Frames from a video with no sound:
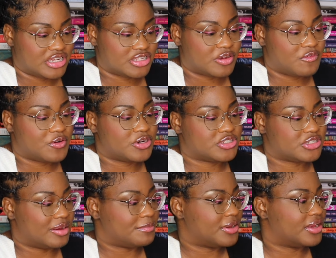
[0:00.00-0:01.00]
So first
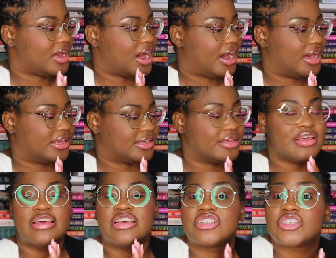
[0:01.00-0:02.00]
up, I
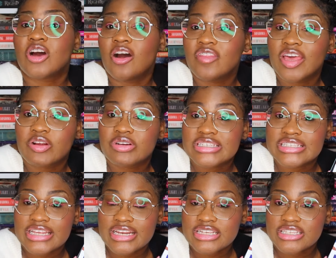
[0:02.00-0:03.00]
saw that
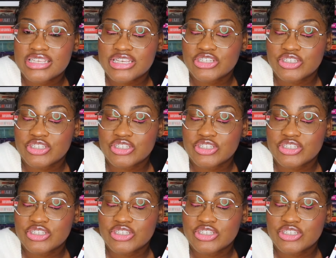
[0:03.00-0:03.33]
Christina C.